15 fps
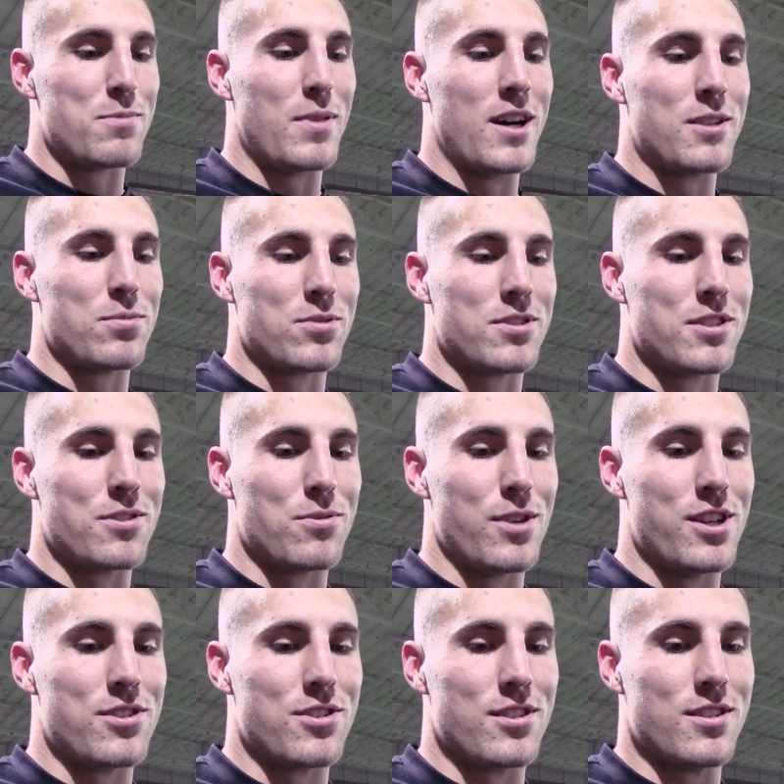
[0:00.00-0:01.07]
possible
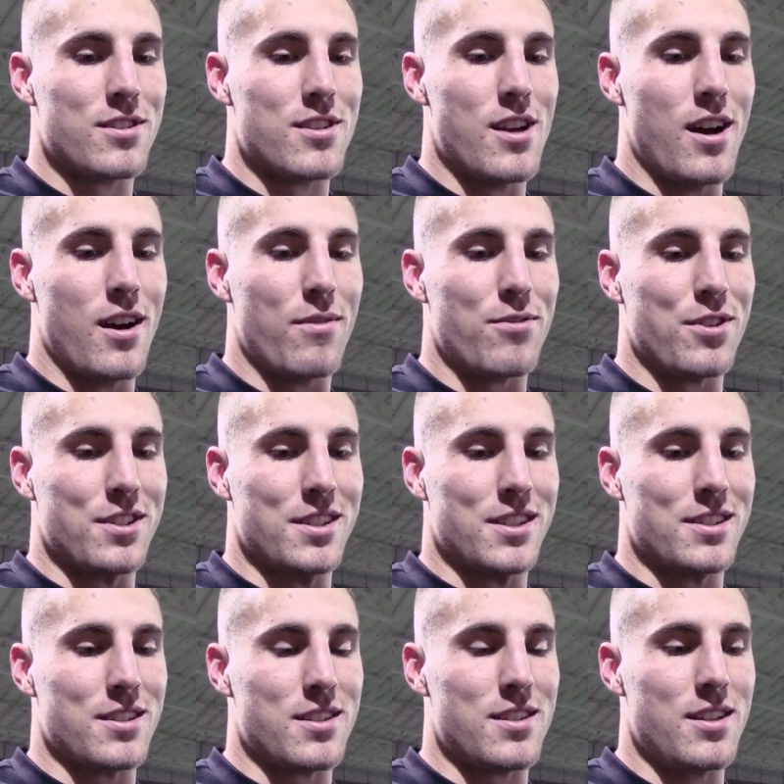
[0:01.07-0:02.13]
situation for us
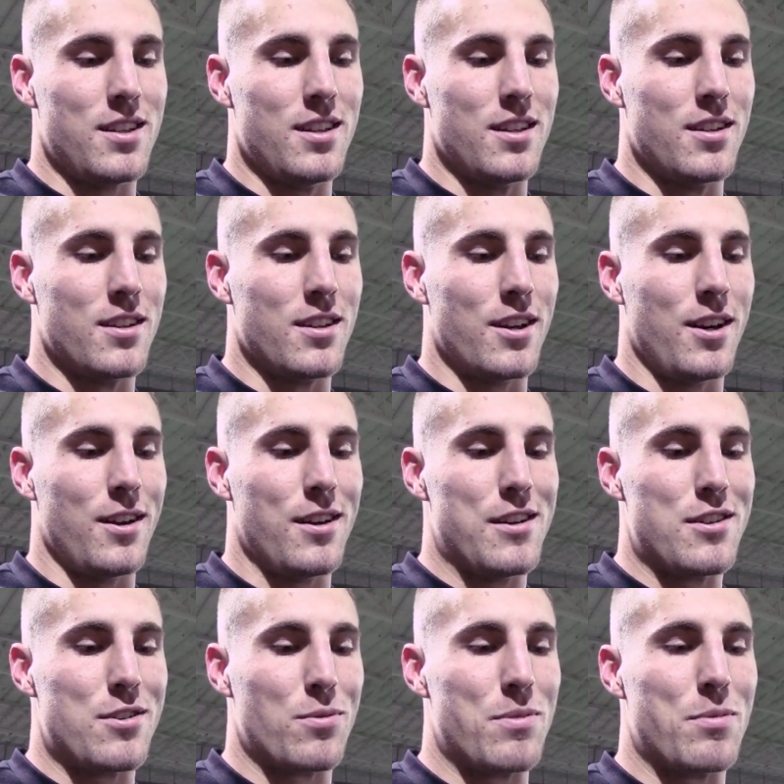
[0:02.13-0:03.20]
to succeed, and
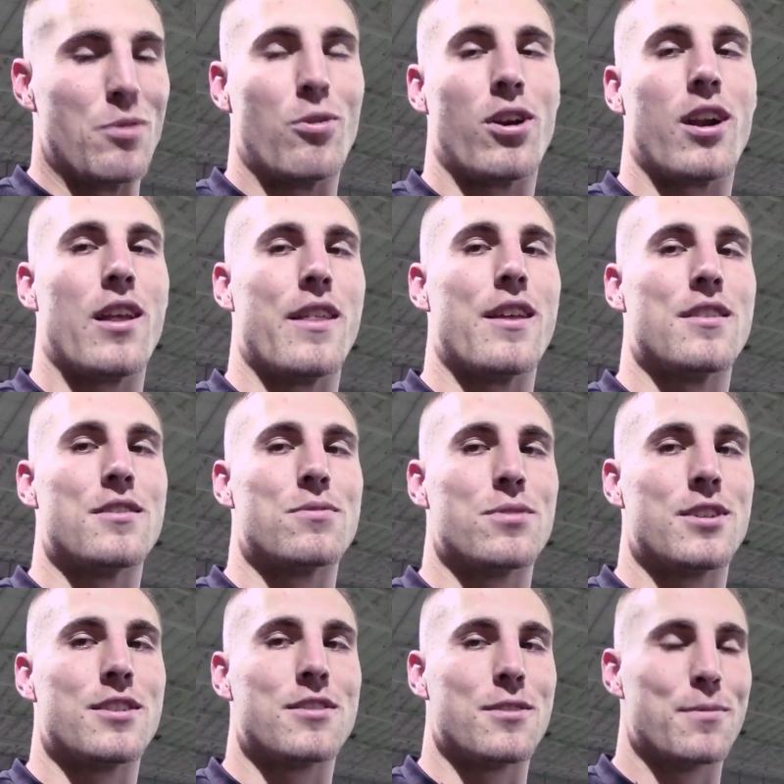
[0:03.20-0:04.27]
so we've been working on that this
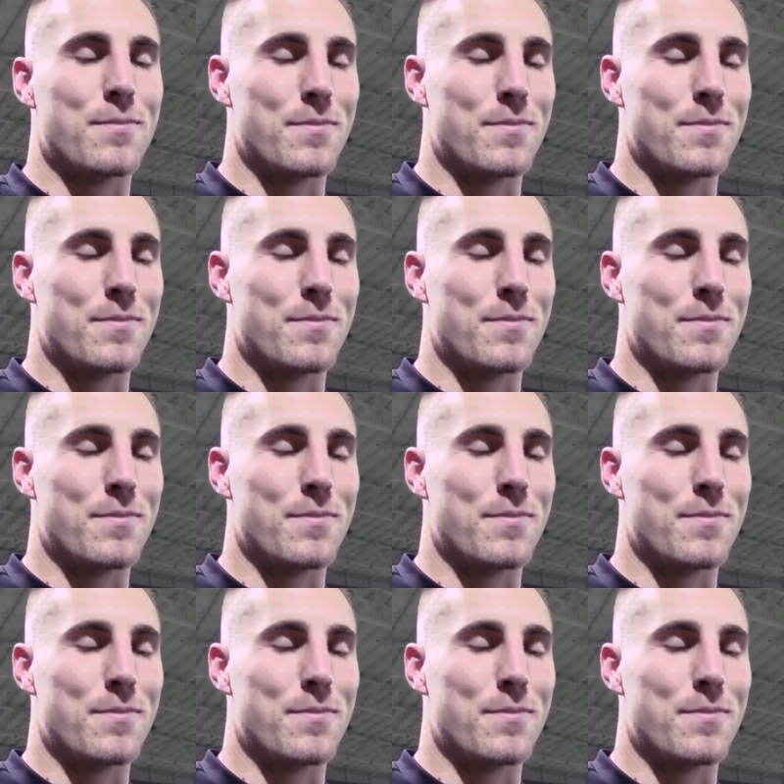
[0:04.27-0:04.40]
week. So